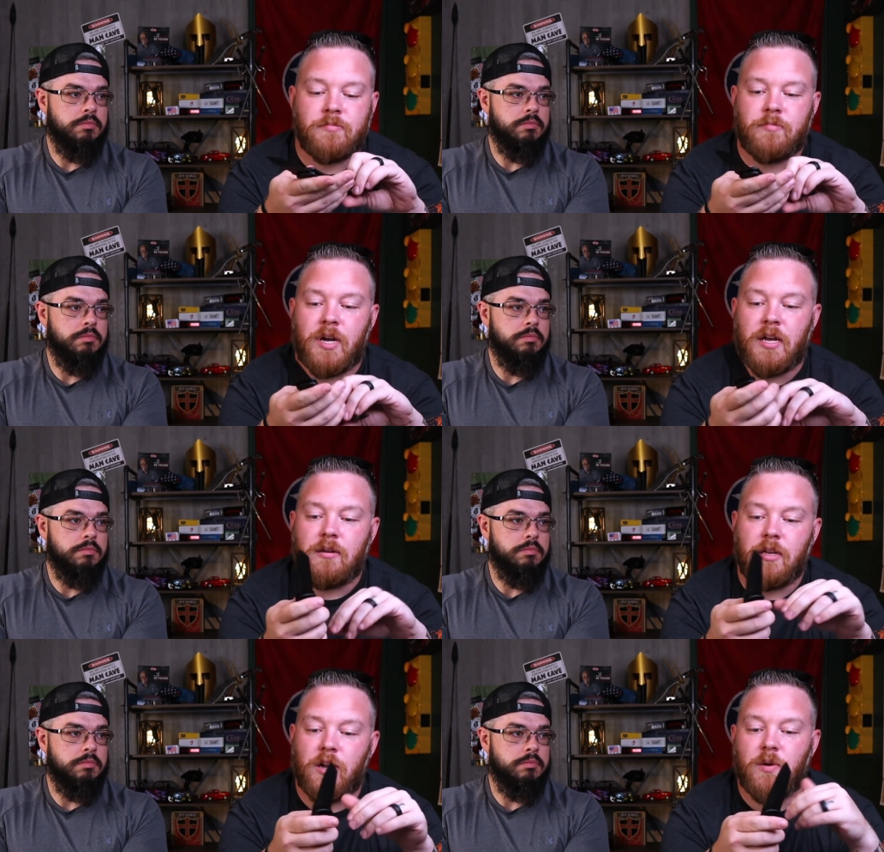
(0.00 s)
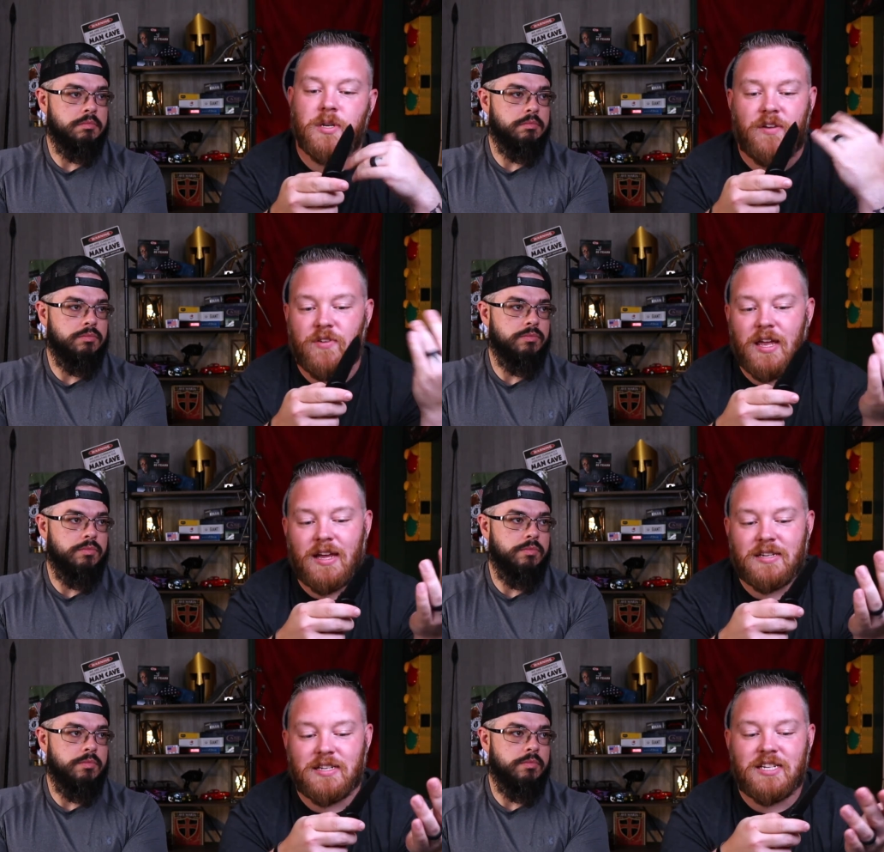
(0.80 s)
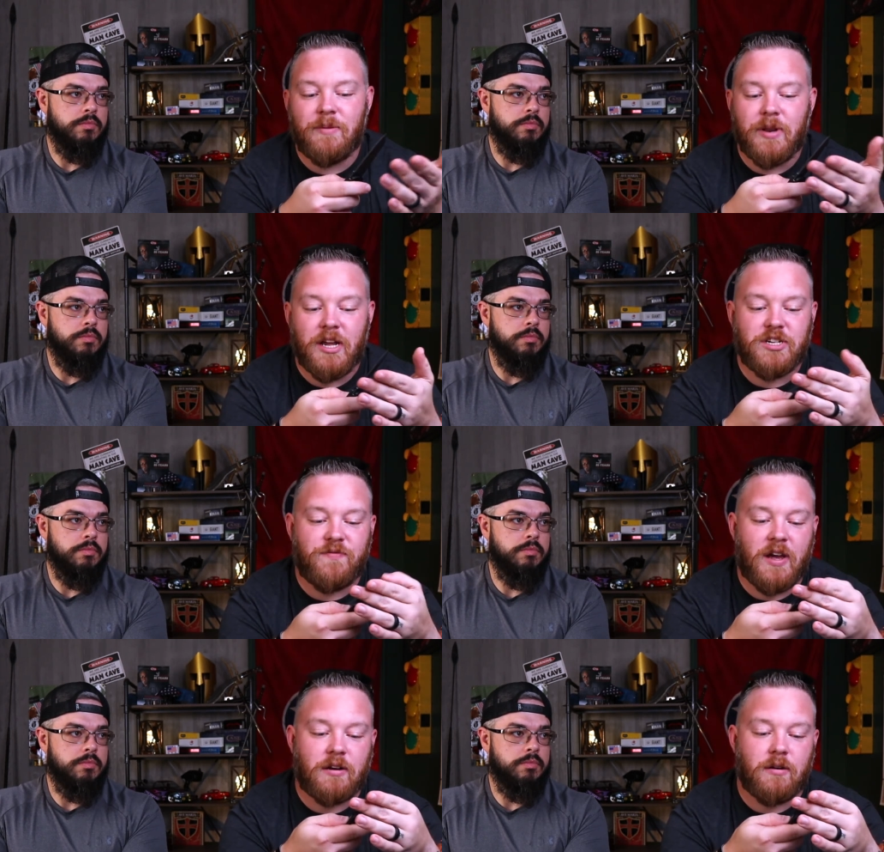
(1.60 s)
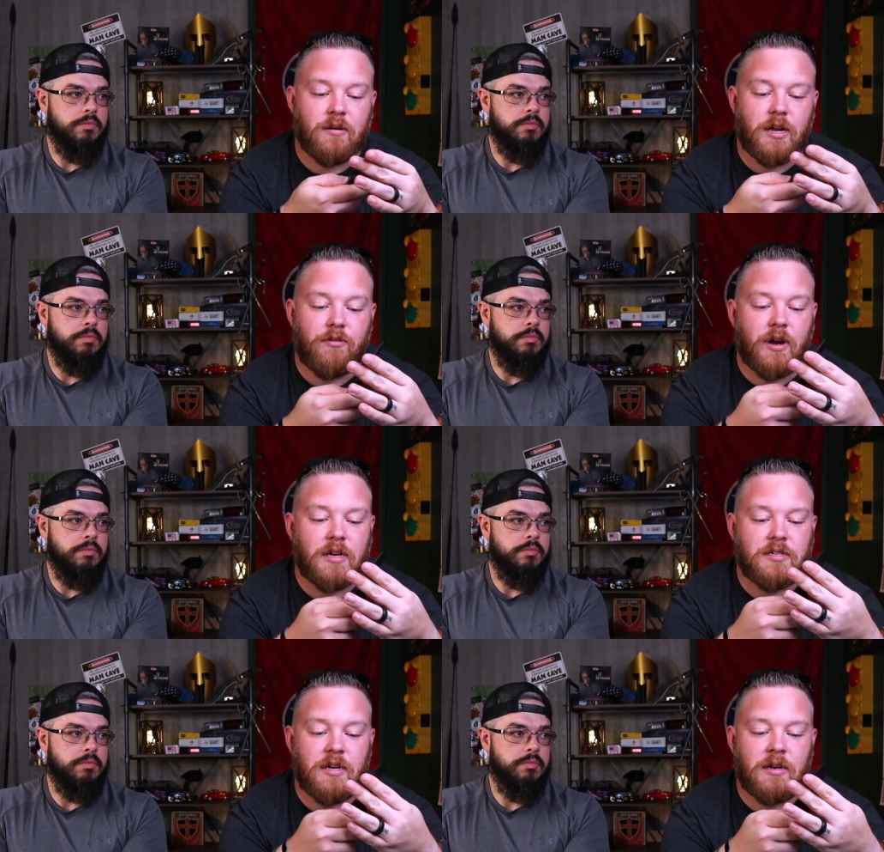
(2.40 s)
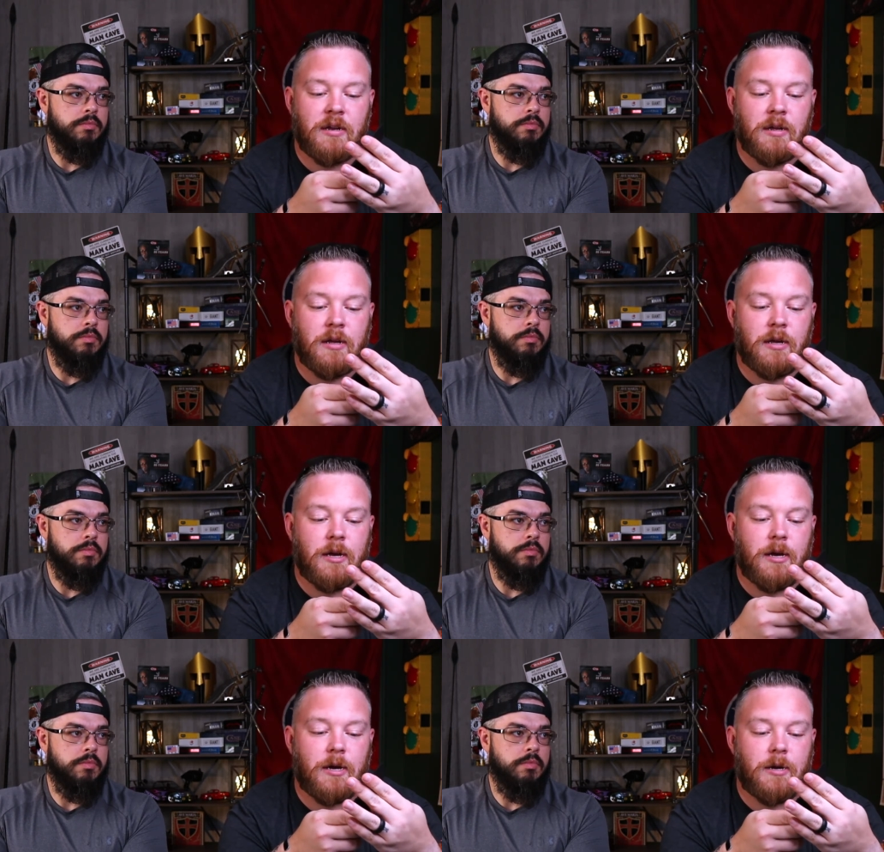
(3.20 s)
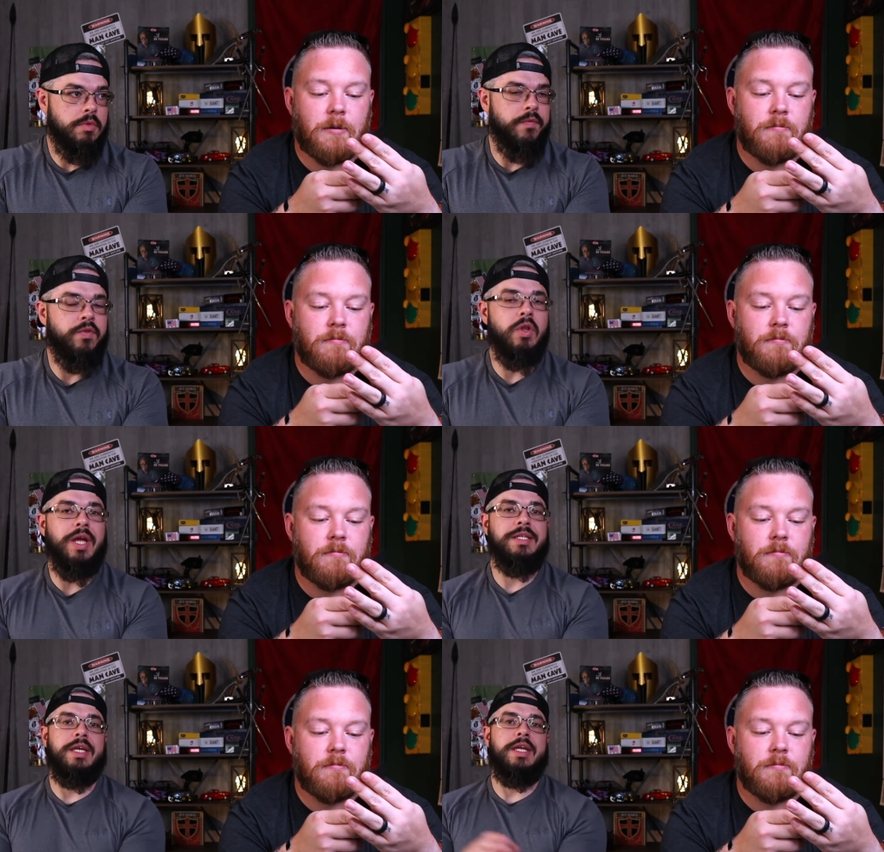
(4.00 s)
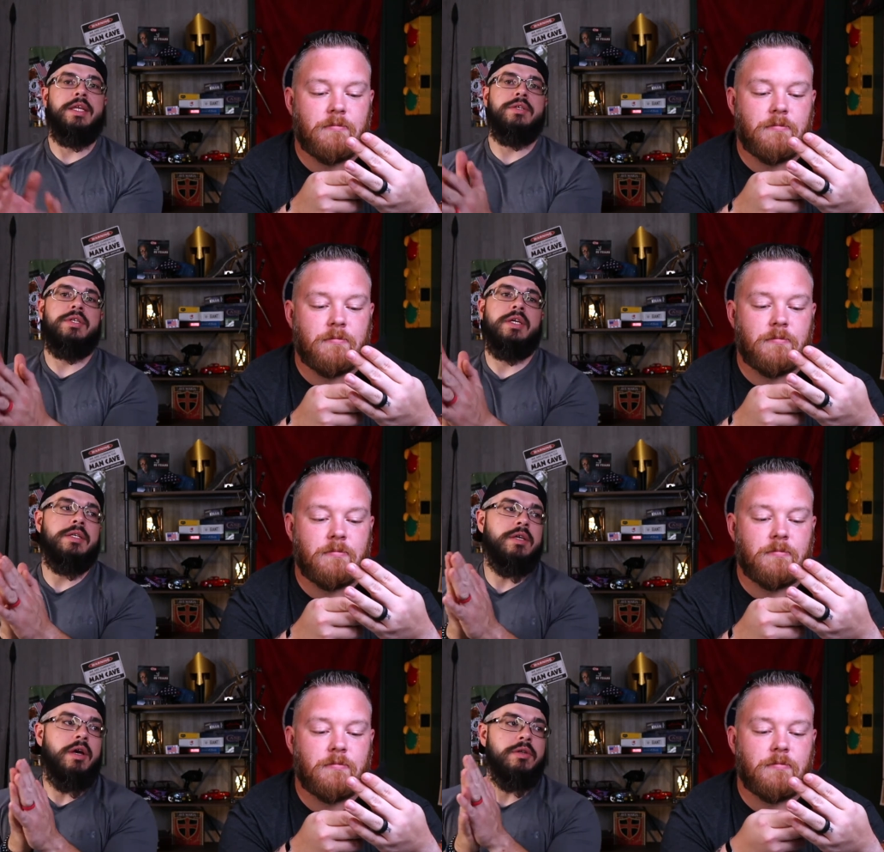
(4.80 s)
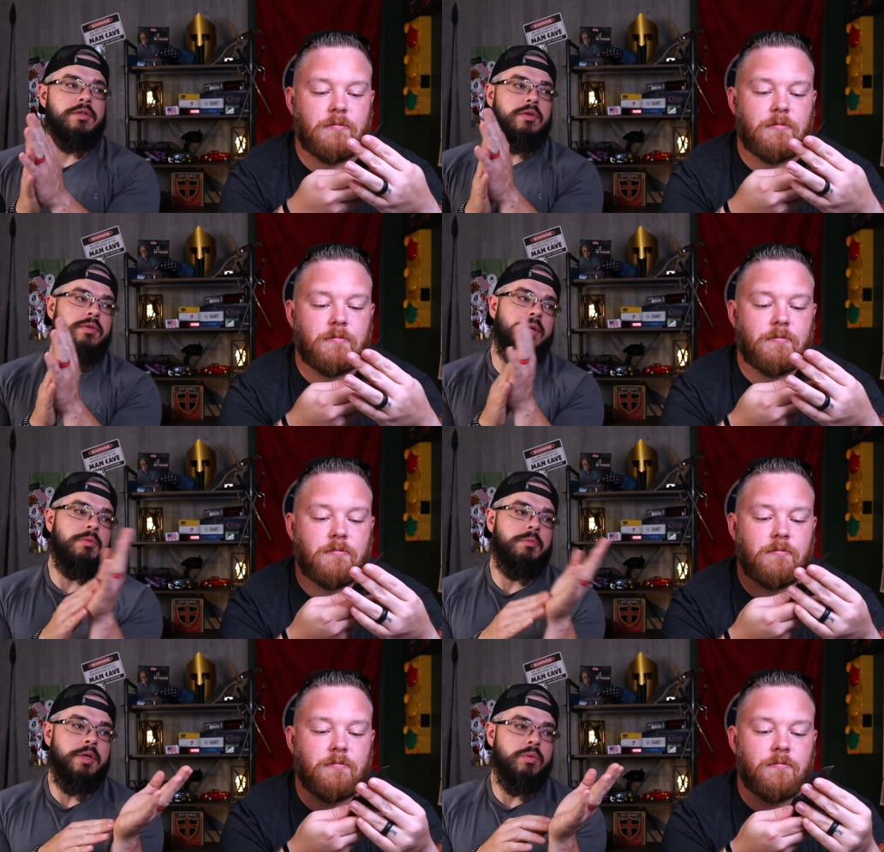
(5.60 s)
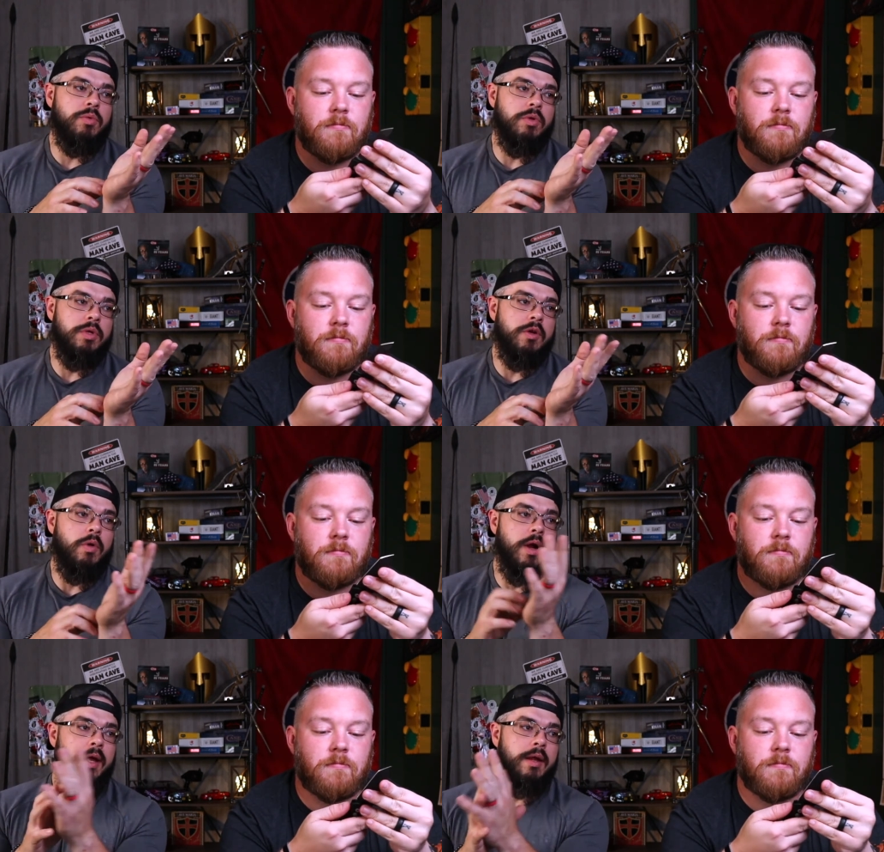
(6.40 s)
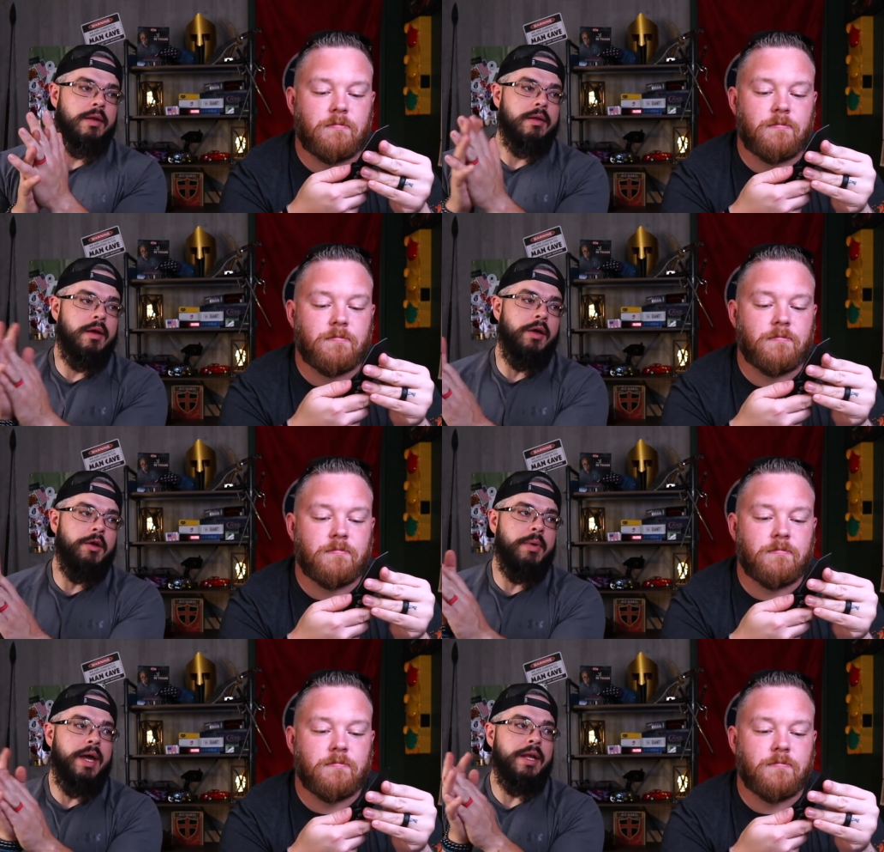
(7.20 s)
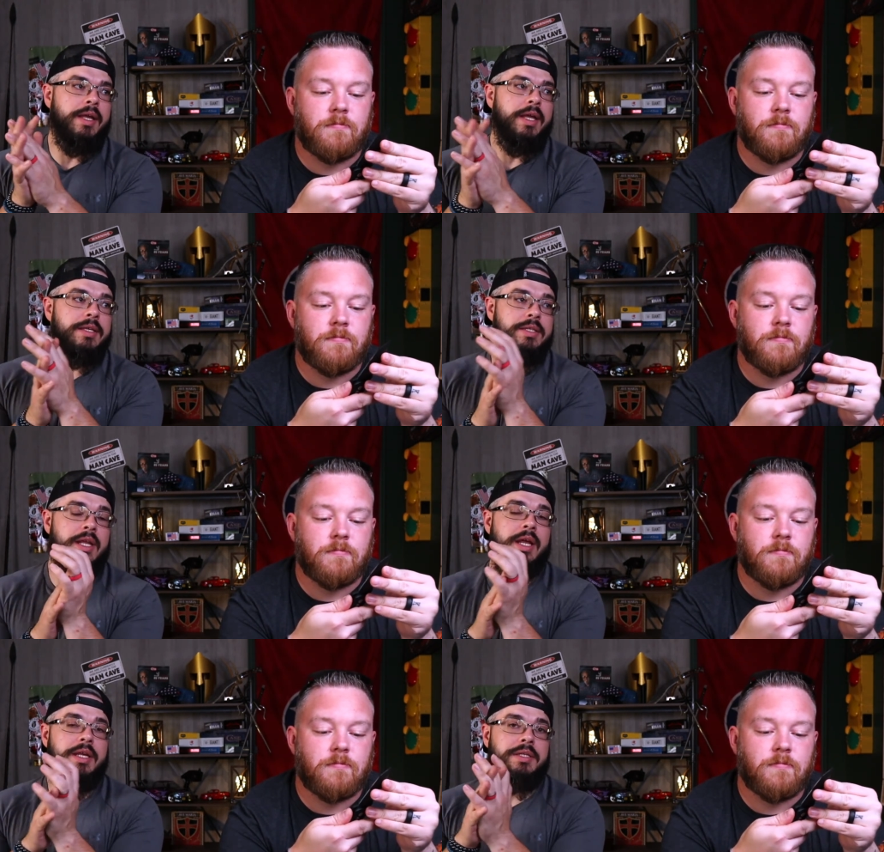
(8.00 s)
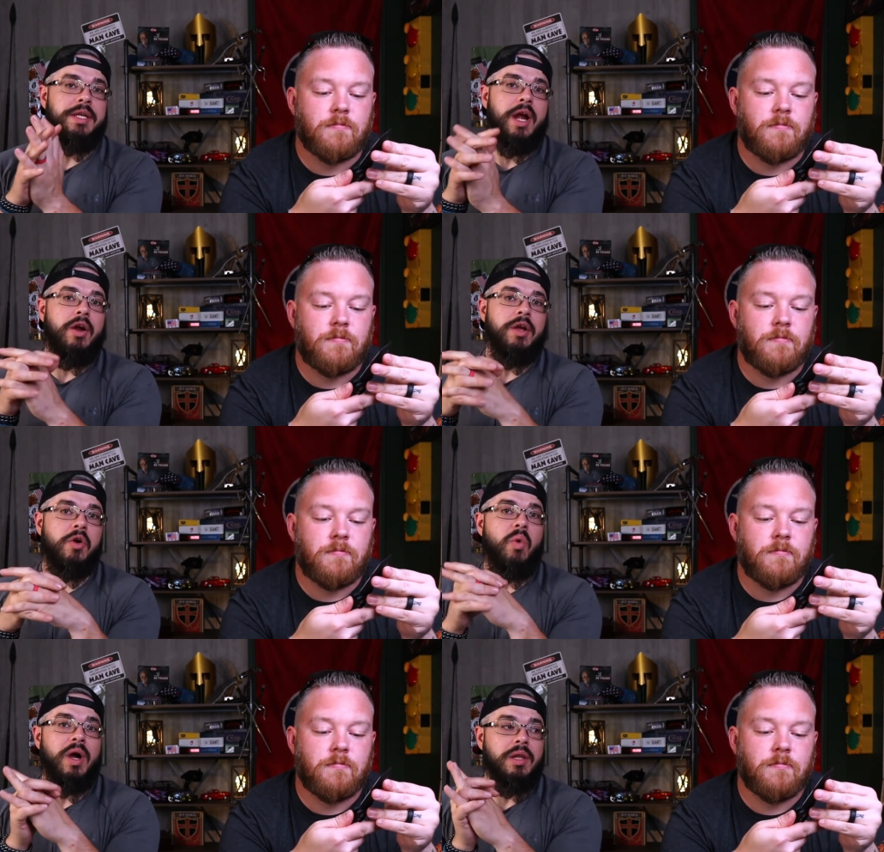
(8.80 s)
Speaker 1: but, you know, it definitely has the intimidation factor, like Greg said.
Speaker 2: Um, if you like to EDC a Tonto, that would be a really great automatic EDC. And I did carry it quite a